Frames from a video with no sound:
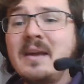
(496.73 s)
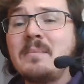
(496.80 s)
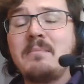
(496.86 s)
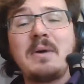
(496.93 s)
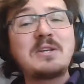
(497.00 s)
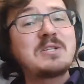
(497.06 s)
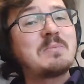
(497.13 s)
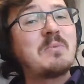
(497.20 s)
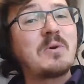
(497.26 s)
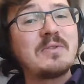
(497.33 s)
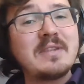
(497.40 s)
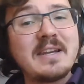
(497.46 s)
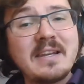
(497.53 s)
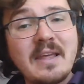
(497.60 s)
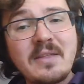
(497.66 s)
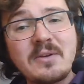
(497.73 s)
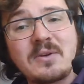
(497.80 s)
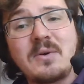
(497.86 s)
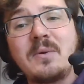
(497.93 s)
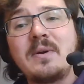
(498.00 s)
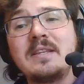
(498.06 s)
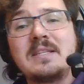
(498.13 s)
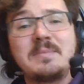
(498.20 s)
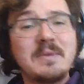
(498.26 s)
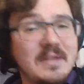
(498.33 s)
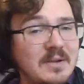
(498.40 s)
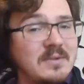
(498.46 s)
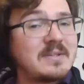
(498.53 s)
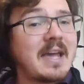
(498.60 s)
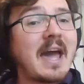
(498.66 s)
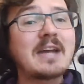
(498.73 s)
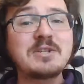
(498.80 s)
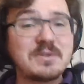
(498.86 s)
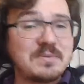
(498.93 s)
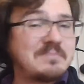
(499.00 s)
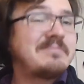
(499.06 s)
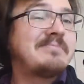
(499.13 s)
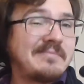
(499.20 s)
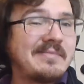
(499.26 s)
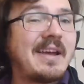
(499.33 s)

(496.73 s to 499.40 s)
much more than any other coins. But you know, Dash.